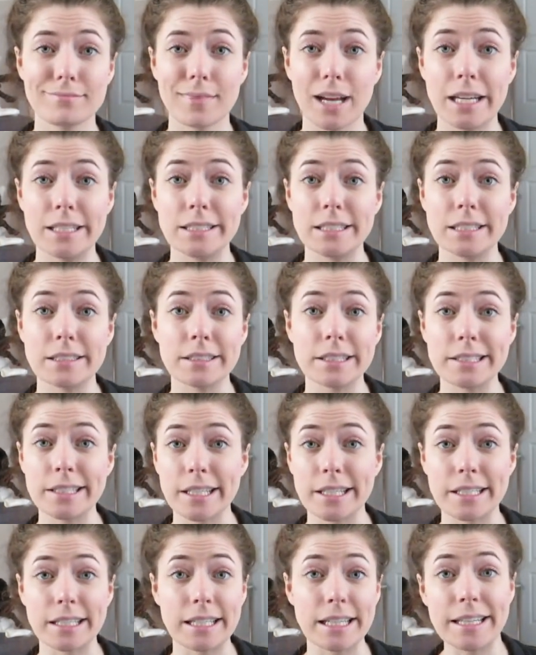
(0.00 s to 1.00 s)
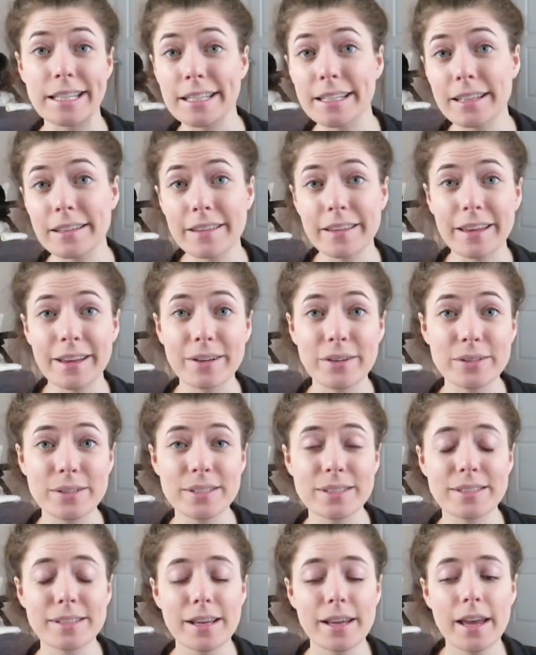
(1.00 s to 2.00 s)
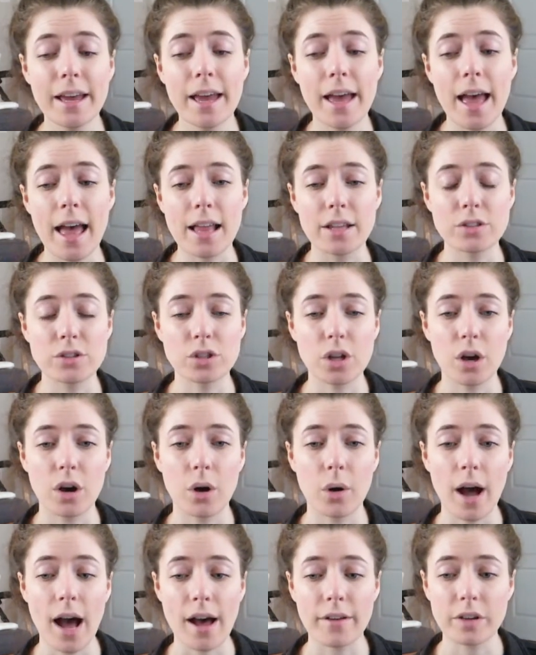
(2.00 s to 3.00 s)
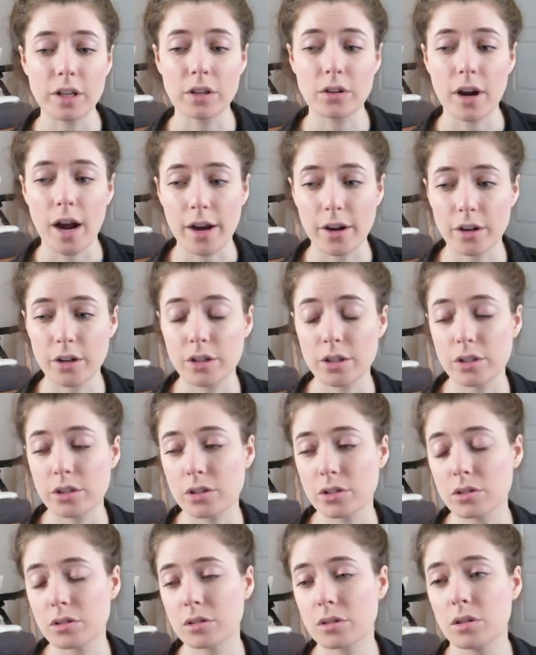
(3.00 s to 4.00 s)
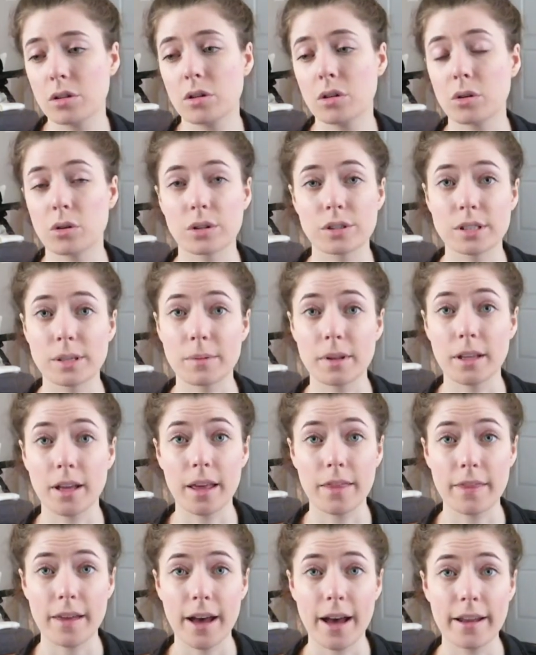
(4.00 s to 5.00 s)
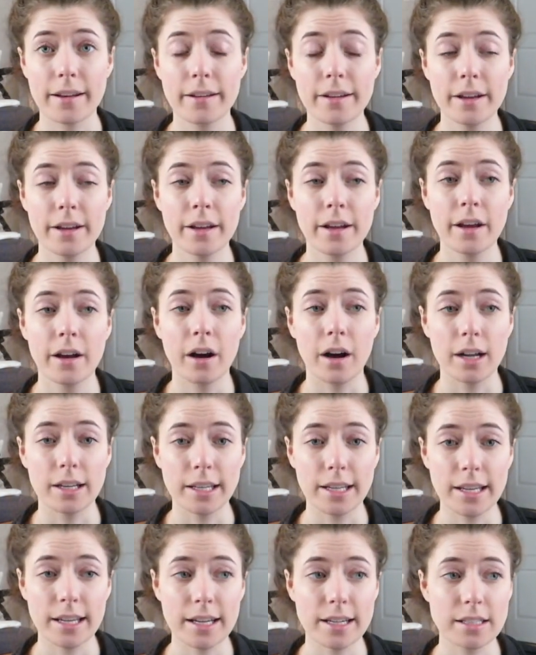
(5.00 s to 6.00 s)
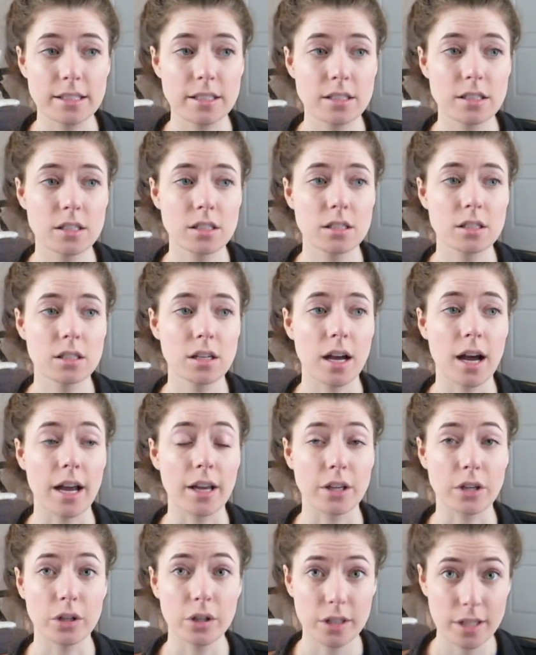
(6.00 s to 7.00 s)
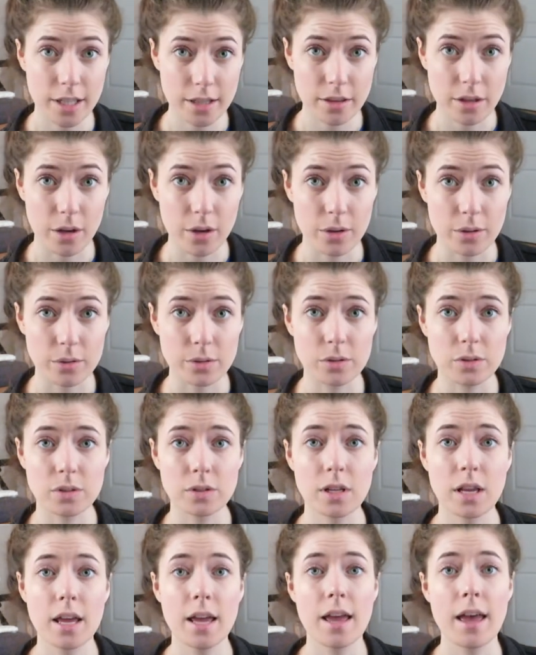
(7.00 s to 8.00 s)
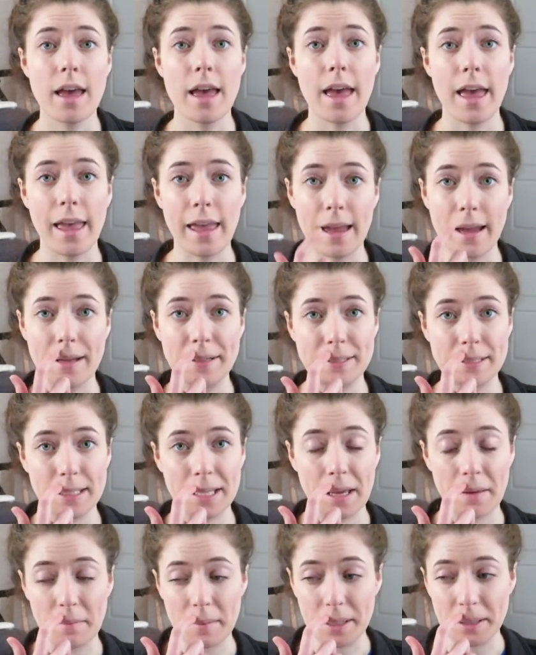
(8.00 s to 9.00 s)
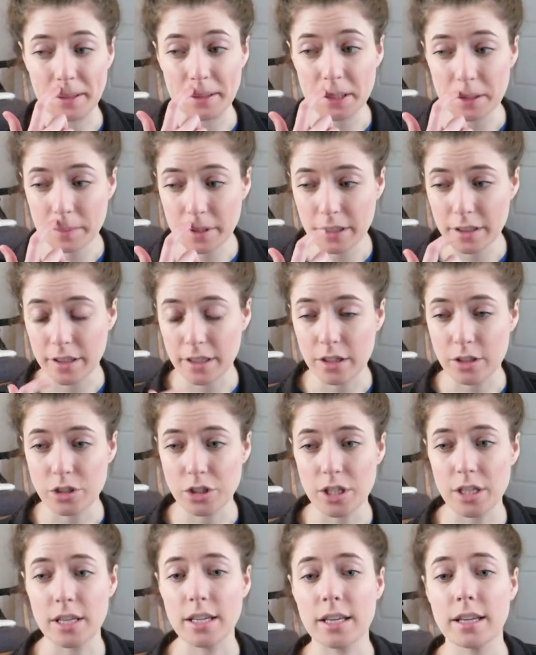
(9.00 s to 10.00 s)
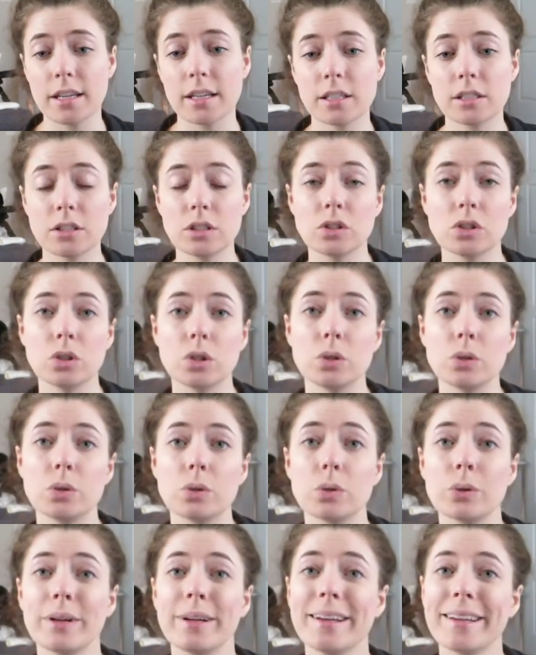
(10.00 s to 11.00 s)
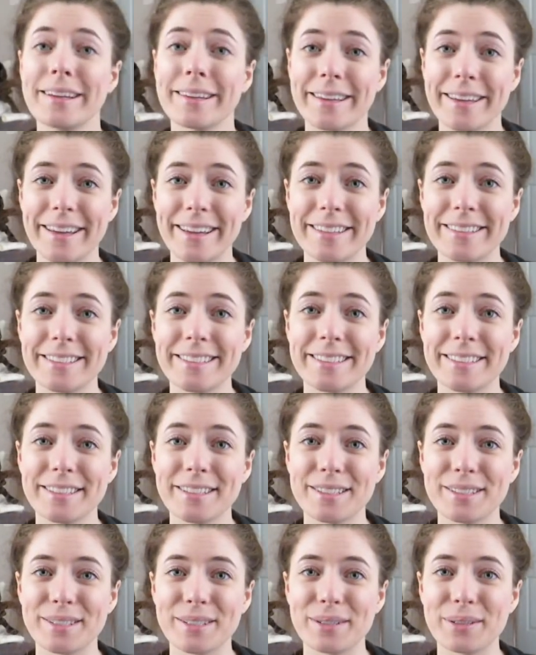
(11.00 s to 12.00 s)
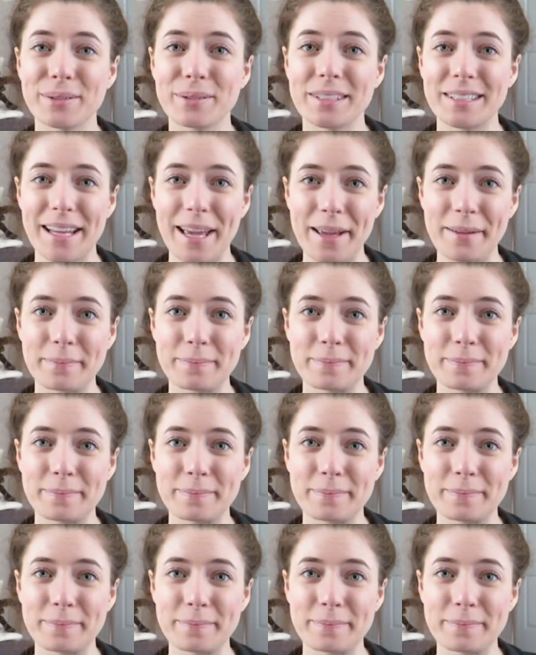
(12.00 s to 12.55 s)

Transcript: I didn't think I could eat anything else. And so having crackers or something like that on hand, I could eat those and it gave me a little bit of energy to get through the day.